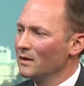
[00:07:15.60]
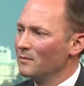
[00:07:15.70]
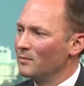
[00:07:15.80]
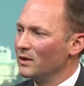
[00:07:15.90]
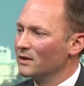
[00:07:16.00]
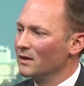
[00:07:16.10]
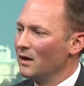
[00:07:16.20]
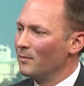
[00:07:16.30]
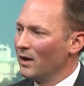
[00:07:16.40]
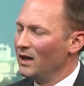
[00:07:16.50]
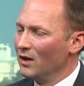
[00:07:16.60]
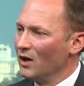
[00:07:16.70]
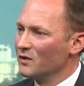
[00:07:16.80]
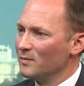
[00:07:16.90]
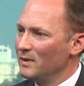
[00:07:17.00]
But by and
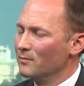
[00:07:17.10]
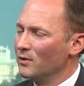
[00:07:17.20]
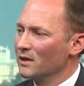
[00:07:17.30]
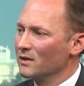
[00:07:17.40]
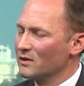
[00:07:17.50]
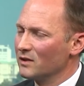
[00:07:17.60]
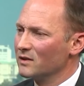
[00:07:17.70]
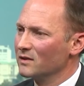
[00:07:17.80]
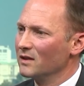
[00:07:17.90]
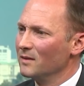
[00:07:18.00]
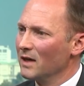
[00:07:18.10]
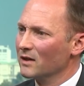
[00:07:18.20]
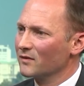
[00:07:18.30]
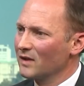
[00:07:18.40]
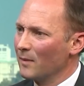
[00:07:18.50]
large, we've been pretty consistent in the amount
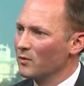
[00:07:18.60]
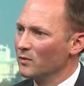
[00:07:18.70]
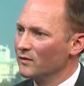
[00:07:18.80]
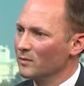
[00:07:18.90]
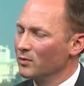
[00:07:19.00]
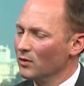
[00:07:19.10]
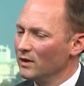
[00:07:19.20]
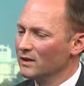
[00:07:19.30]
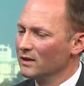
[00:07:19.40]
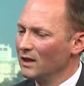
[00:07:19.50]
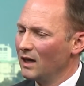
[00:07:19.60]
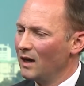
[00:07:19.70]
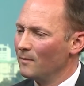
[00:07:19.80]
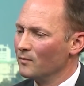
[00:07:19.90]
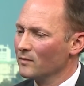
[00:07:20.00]
of capital we've deployed.
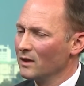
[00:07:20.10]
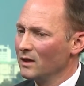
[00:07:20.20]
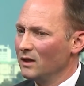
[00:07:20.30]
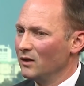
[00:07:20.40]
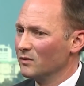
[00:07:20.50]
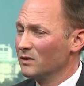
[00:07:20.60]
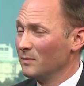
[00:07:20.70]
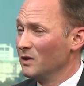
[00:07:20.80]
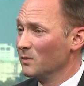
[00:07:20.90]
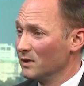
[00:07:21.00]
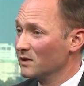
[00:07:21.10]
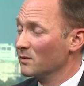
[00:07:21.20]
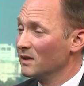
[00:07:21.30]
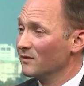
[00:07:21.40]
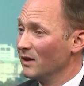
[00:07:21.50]
Typically 20 to
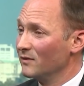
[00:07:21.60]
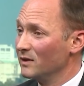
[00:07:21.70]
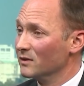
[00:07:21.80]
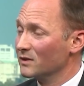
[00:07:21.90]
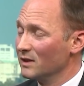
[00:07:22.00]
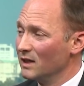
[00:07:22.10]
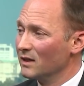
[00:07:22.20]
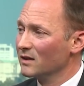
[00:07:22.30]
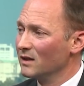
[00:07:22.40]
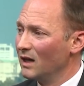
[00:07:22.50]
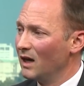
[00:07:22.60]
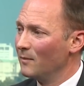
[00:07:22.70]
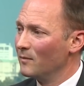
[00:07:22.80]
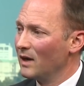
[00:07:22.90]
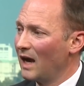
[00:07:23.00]
25 deals a year.
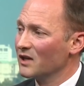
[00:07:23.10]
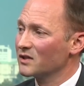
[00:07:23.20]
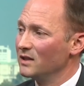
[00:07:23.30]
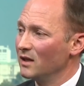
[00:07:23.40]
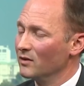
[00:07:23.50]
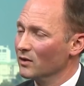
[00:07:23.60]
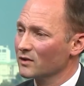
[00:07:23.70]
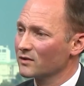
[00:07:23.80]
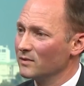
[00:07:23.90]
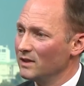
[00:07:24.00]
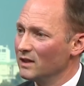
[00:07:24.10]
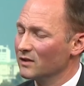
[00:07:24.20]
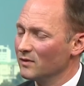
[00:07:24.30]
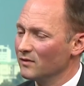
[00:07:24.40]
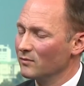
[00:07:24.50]
Actually, over the last 3
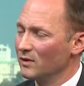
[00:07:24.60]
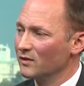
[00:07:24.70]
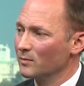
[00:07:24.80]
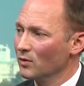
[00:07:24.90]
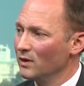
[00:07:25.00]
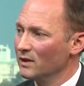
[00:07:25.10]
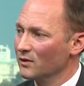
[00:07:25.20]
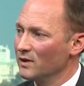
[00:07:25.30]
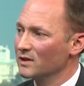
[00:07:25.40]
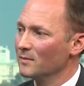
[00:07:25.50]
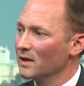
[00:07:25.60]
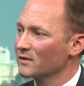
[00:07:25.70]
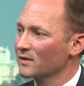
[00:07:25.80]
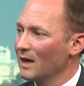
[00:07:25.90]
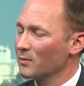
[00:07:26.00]
years, we've deployed increasing amounts
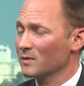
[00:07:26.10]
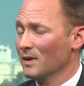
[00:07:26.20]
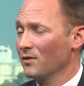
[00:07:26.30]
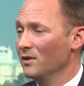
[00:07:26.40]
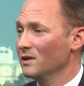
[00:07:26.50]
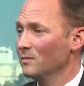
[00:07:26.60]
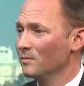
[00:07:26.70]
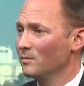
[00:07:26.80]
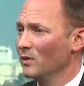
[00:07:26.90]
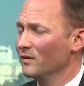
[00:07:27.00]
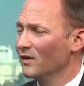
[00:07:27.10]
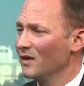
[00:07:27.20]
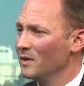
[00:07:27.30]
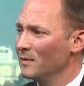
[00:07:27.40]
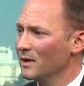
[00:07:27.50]
of capital, about £13.5
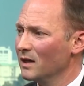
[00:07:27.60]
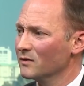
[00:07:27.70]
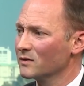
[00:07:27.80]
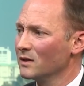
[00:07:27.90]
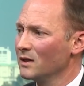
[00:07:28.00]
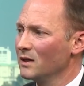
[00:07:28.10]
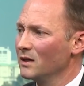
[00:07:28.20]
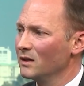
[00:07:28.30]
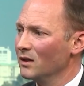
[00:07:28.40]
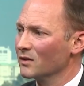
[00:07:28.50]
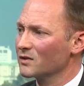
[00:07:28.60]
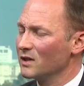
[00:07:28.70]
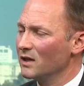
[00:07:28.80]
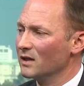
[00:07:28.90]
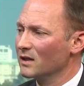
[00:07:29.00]
million last
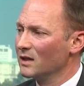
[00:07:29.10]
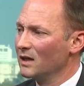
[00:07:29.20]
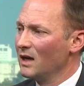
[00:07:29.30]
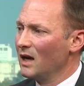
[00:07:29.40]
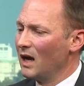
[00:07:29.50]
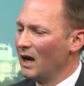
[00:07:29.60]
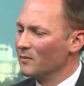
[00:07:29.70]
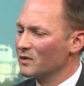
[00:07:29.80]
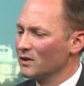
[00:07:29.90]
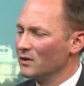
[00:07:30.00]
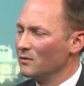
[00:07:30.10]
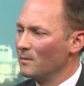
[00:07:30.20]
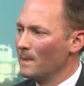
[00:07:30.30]
year. So